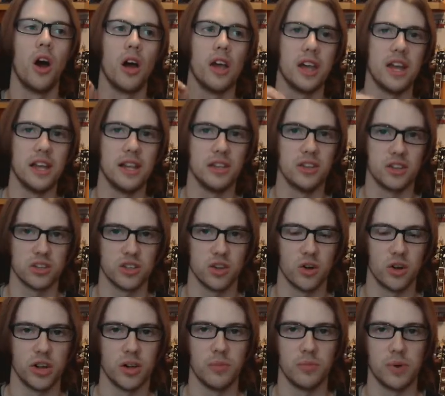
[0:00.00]
in the
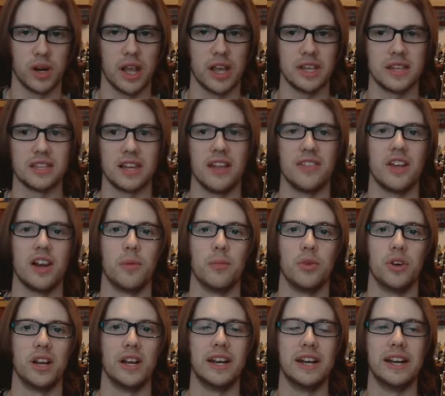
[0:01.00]
socket place, and then I
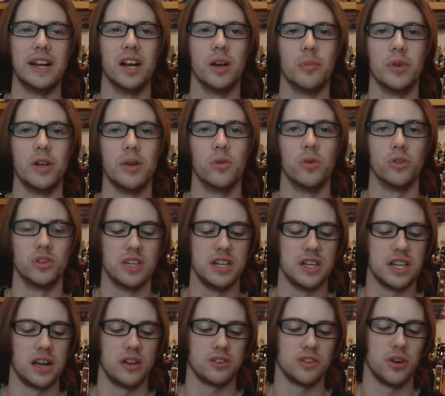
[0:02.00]
put a little bit more
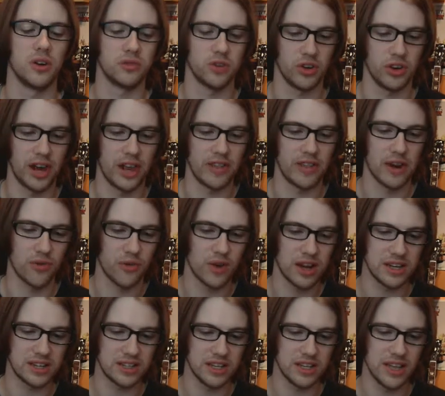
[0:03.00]
decal soft on, and they're
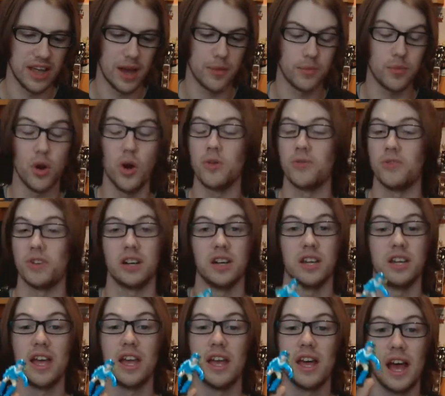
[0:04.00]
resting there
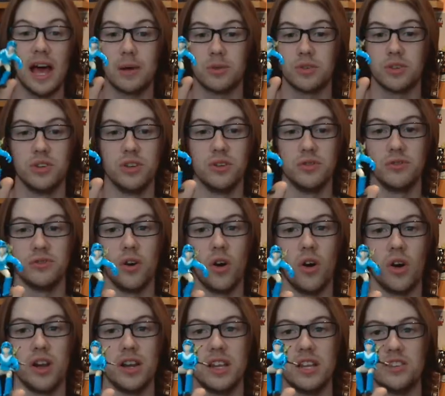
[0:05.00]
perfectly, absolutely
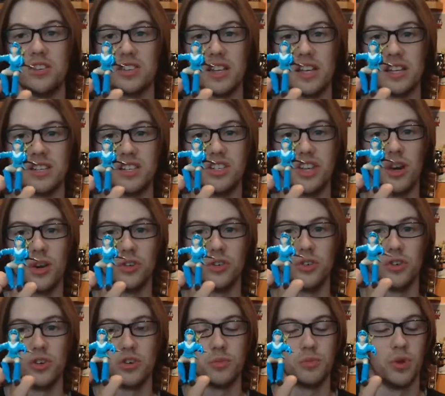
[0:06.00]
fine. It just takes a gentle
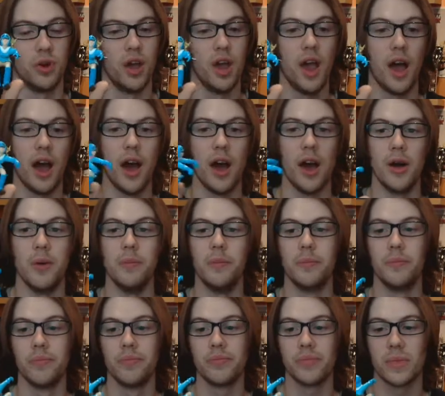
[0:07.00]
touch, but
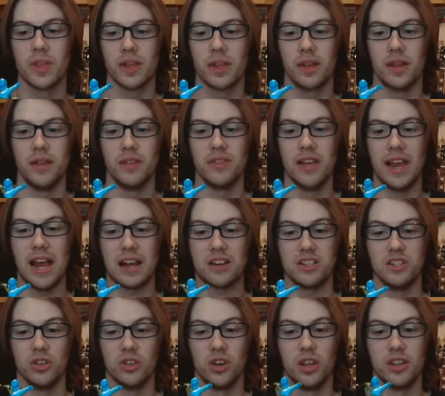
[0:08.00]
they
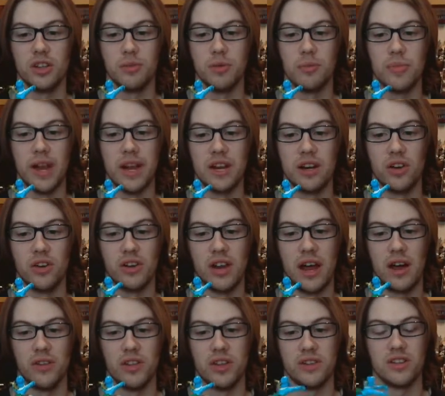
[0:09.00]
actually look like they've been painted on
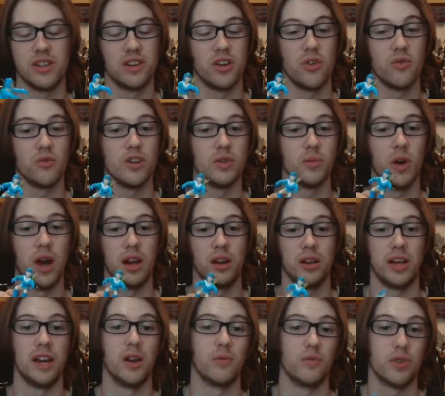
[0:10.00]
now. They go really well,
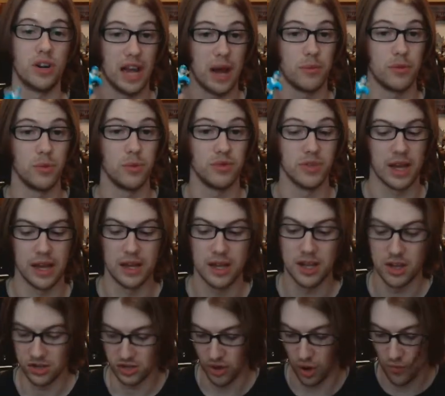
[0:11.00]
and I'm really happy with that.
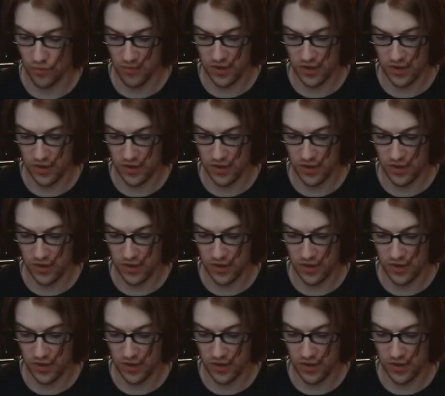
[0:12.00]
So I'm